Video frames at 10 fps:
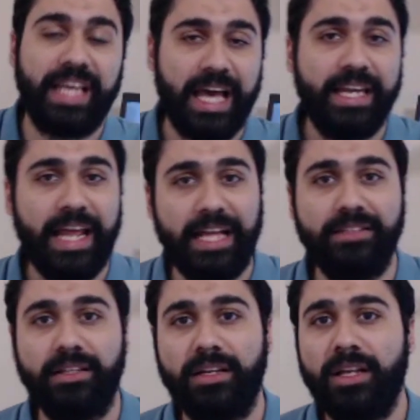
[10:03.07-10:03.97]
can
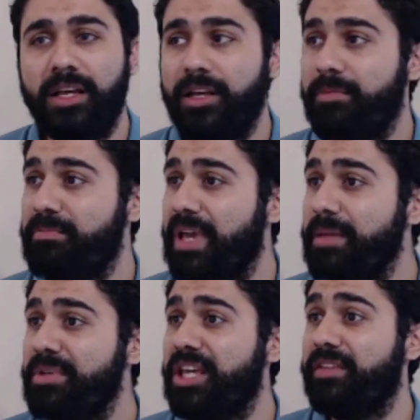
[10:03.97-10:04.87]
handle.
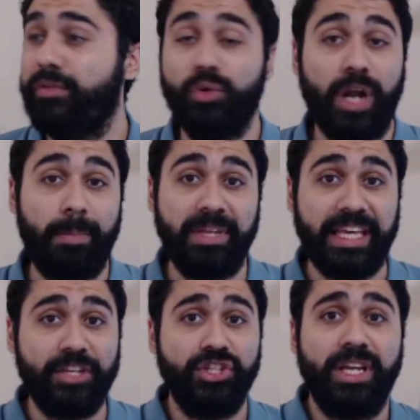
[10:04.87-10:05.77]
Maybe if your
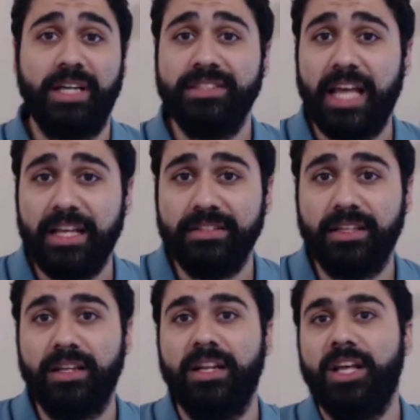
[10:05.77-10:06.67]
application can't
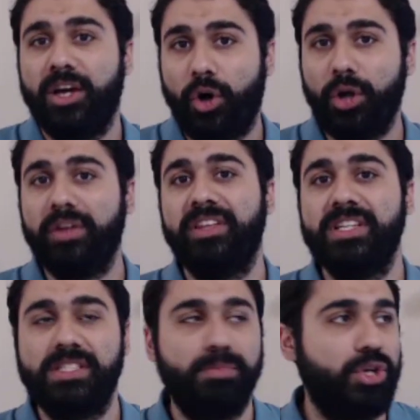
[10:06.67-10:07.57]
handle all
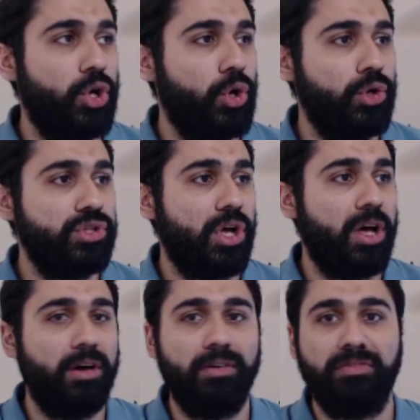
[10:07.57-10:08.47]
this because
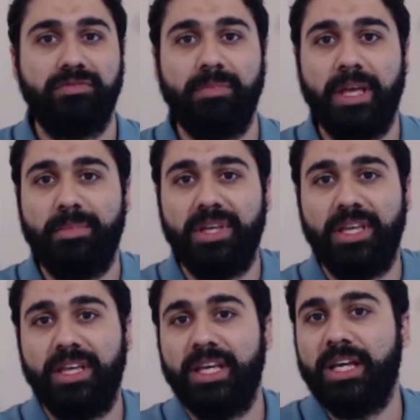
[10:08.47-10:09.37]
of
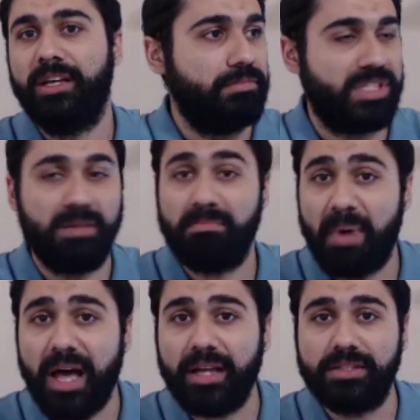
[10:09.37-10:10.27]
maybe some
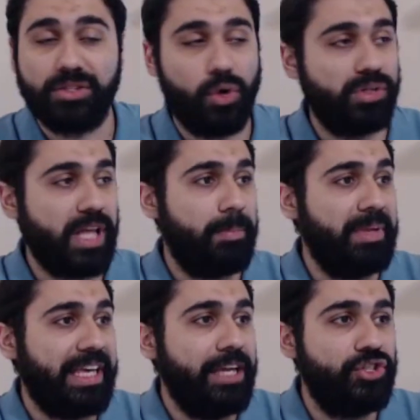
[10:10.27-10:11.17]
bugs, or the
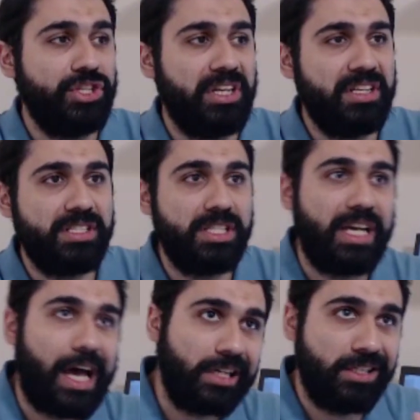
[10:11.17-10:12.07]
application is
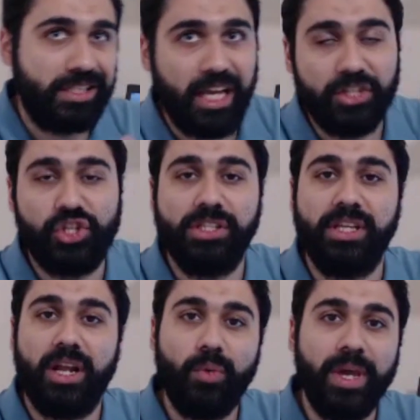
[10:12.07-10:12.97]
architectured
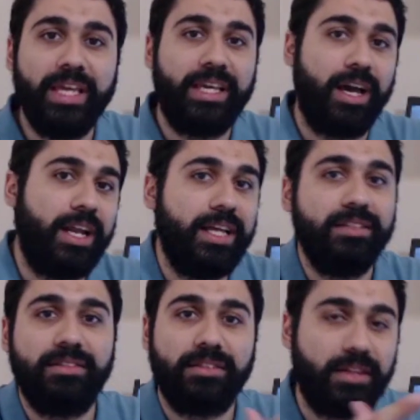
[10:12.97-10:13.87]
in a way
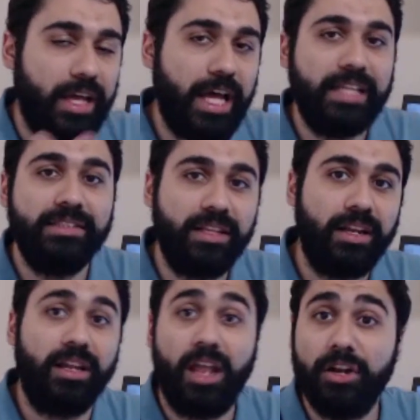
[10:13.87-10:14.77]
cannot handle
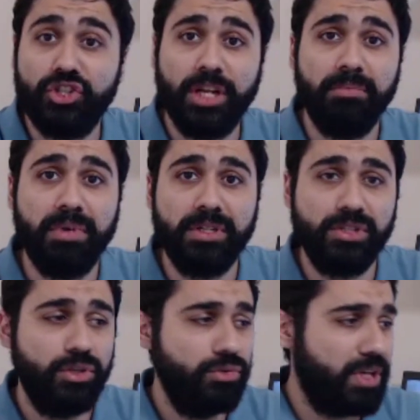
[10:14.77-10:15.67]
large numbers,
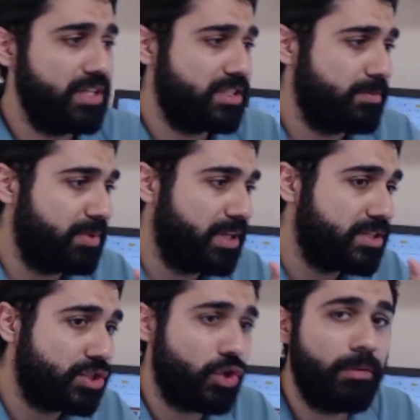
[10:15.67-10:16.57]
you can simply
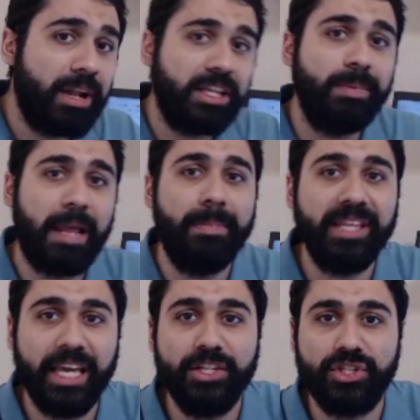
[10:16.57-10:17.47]
install multiple
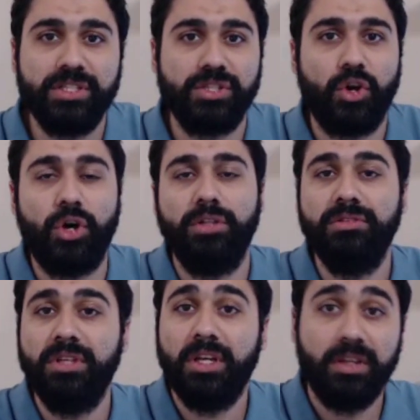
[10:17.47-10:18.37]
applications
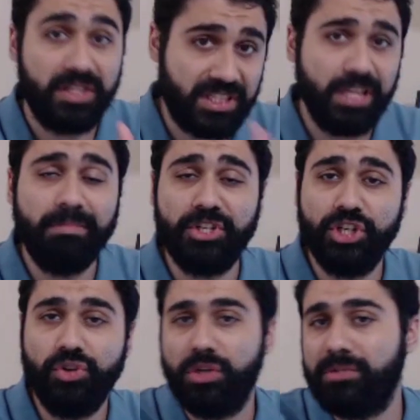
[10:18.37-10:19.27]
on the same
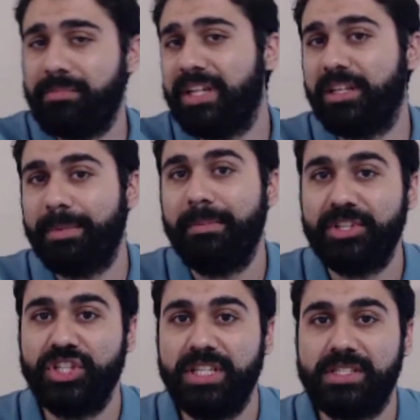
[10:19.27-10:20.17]
machine or multiple
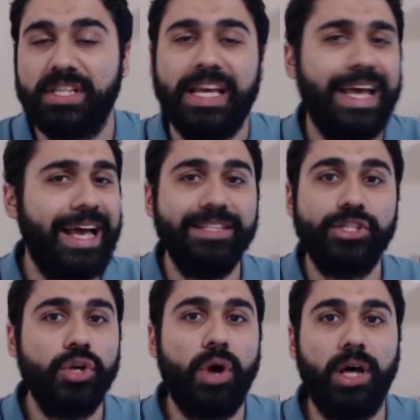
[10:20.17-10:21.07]
machines and
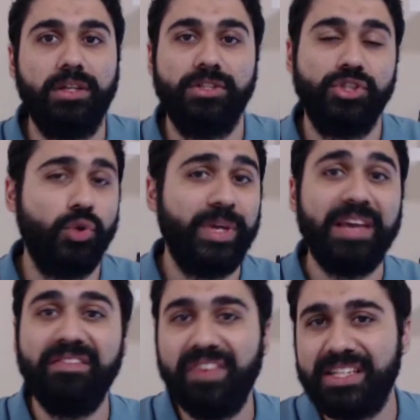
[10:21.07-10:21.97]
so on. So we
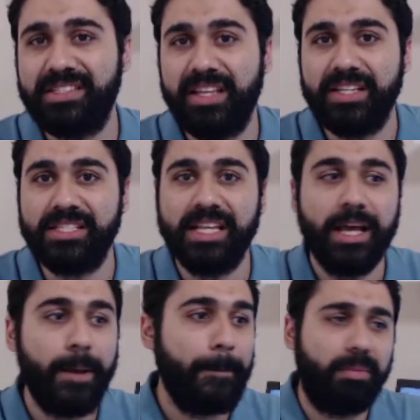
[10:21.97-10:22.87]
can fix this
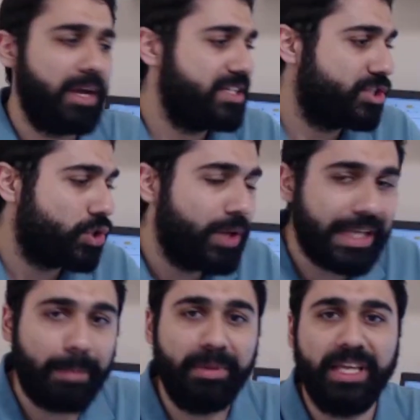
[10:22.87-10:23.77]
by
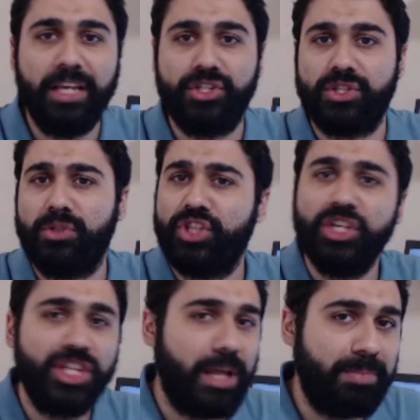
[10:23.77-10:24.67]
installing applications or
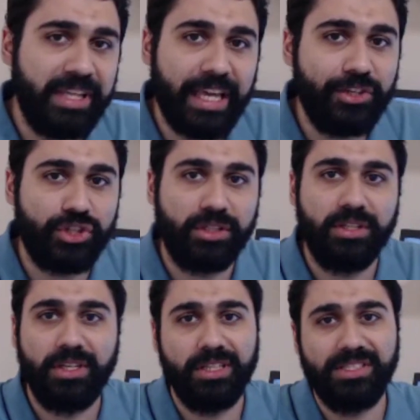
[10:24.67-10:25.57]
changing the application.
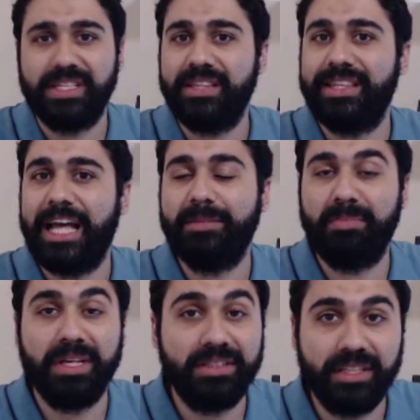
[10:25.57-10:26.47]
It's not that
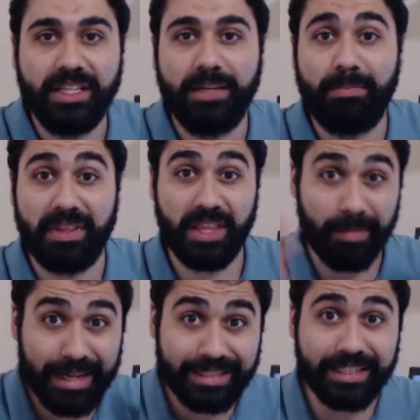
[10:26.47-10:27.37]
big deal, but the
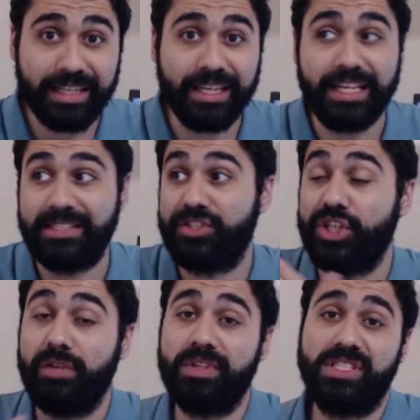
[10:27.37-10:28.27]
big deal is the
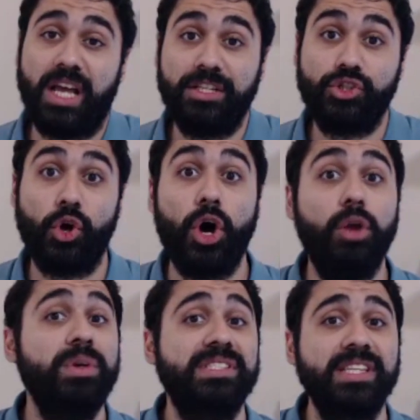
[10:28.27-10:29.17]
server side. So
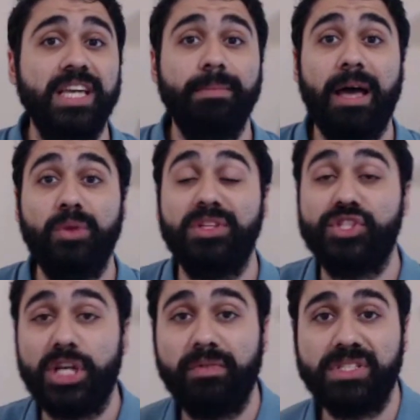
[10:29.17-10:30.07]
always think about the
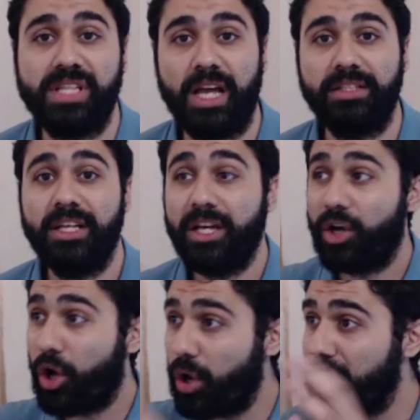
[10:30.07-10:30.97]
server side.
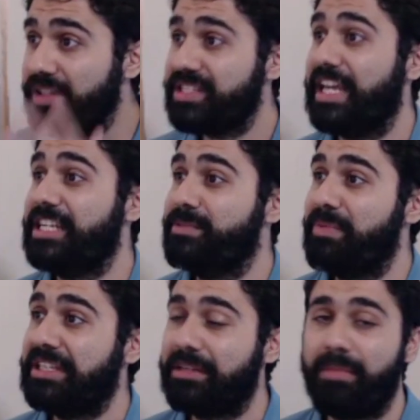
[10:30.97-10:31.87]
All this I
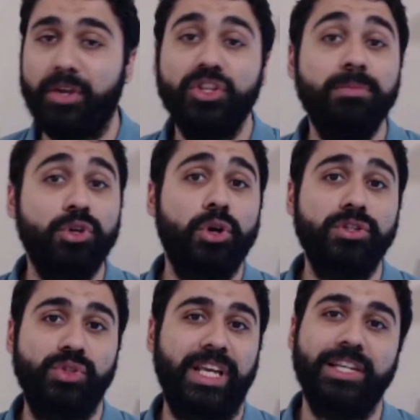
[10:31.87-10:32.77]
explained in my Udemy
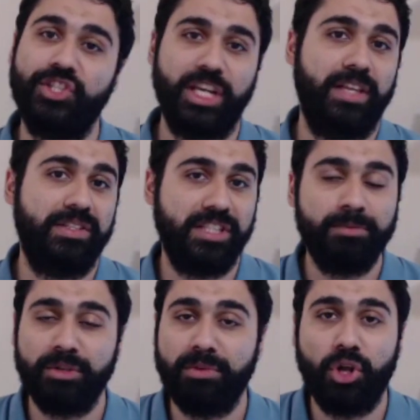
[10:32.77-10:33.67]
course. You can check in the
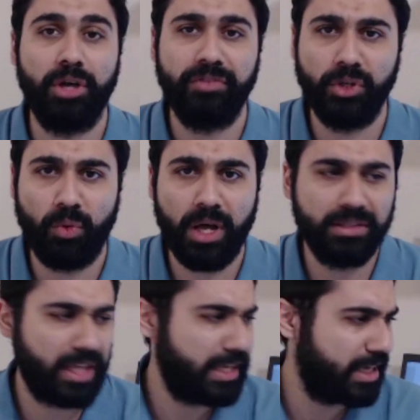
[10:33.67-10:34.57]
description below if you
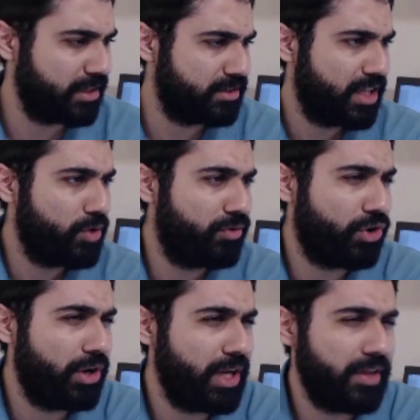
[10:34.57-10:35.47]
want and get it now for
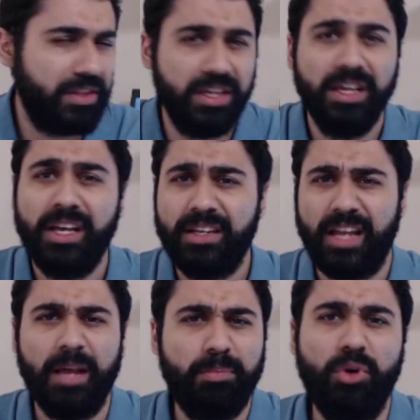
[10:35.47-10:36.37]
only, I think,
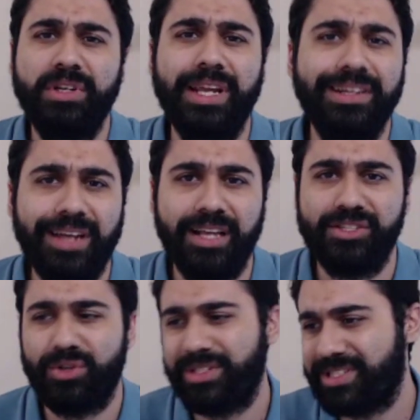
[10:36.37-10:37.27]
9.99.
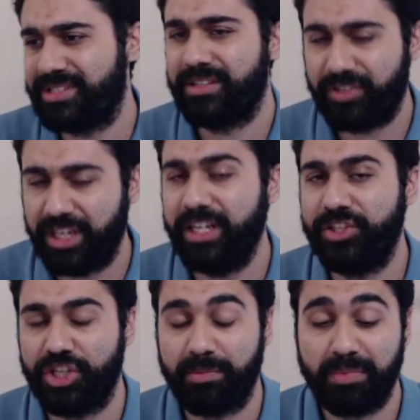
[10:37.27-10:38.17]
So it's really
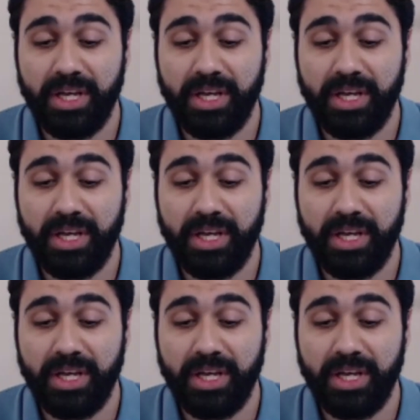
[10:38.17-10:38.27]
cheap.